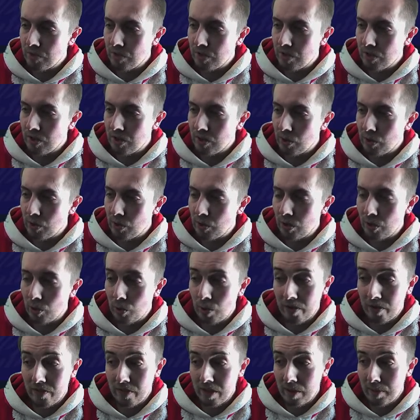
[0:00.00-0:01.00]

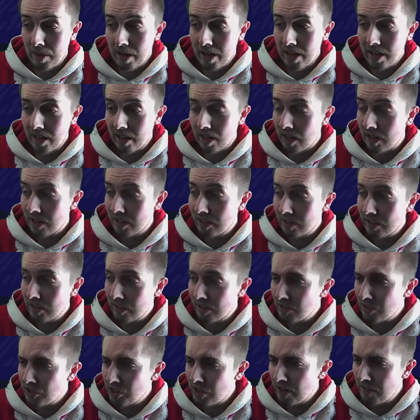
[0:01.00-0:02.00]
whoever they're playing.
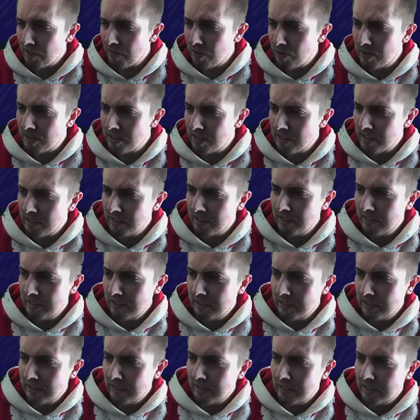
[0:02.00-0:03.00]
Sheffield, is it?
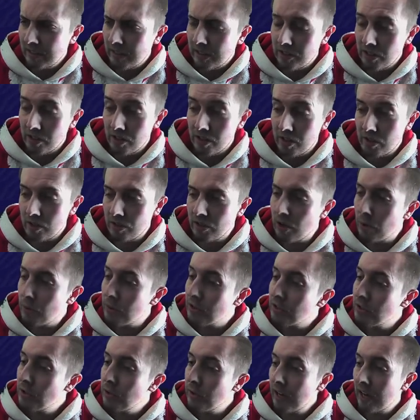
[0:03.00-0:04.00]
I don't know. No, it's
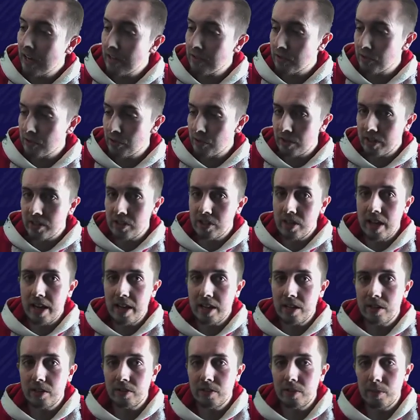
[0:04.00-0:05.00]
Newcastle. Sorry, yeah.
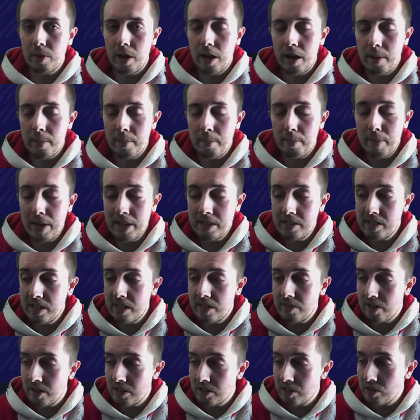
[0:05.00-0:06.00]
Man City
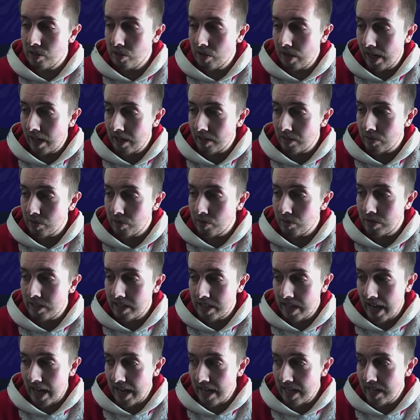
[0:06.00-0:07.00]
versus Newcastle
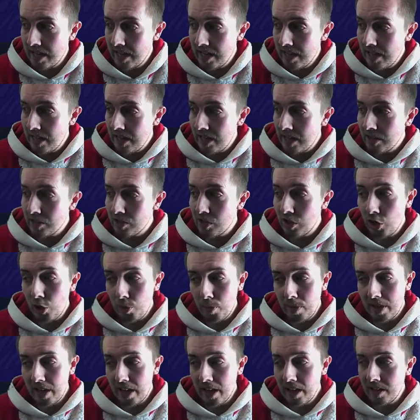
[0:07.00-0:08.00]
today. So it could be
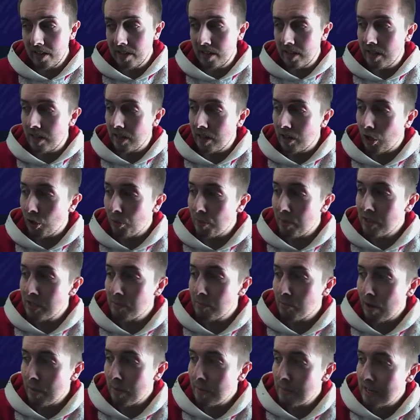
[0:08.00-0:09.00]
that. Could be some
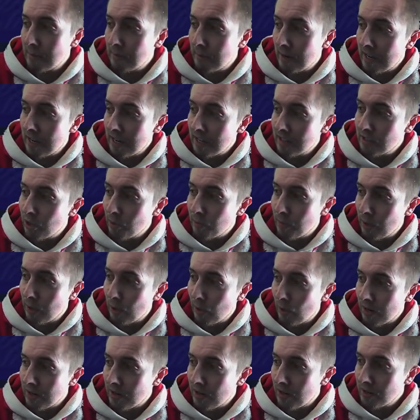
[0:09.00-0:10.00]
Premier League players. Could be
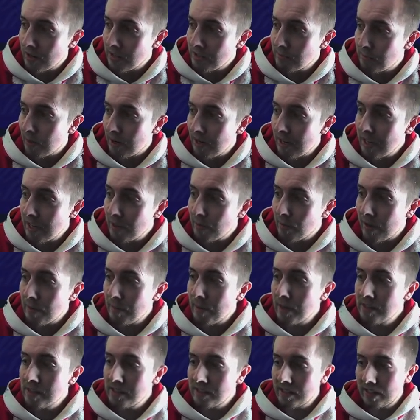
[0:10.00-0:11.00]
quite nice. But either way,
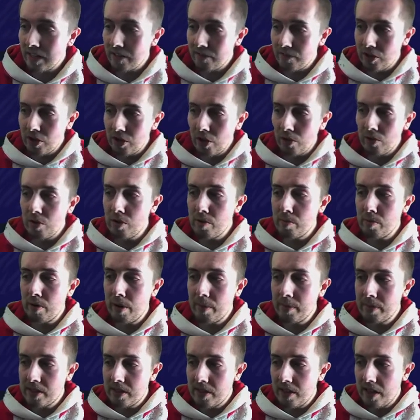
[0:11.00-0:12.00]
basically, if you don't know the
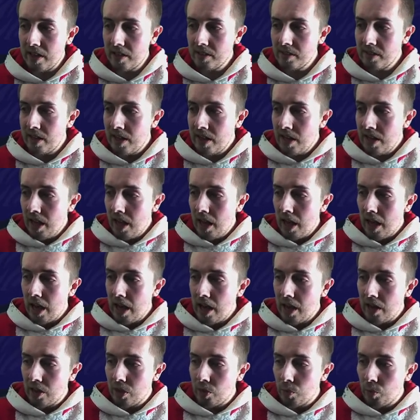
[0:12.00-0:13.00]
premise of this,
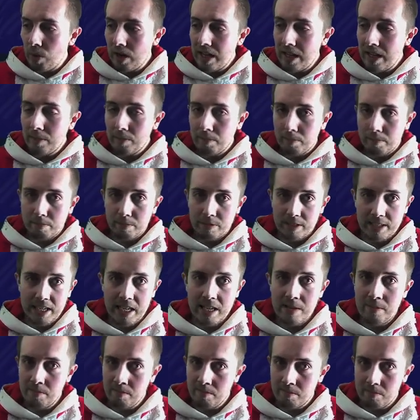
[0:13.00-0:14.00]
the winning
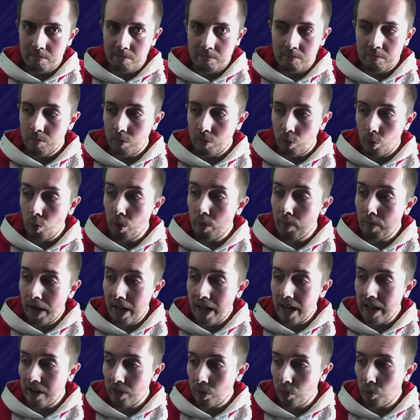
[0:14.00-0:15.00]
team, or
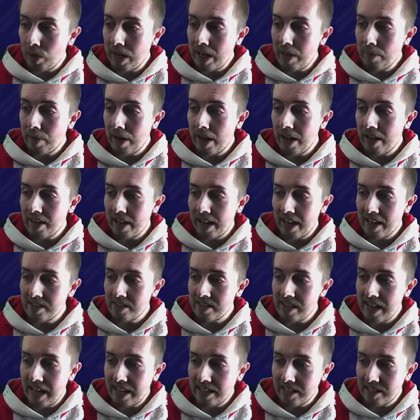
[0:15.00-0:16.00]
the winning player that gets
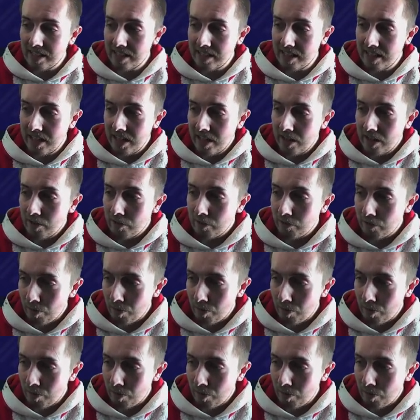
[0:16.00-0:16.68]
selected from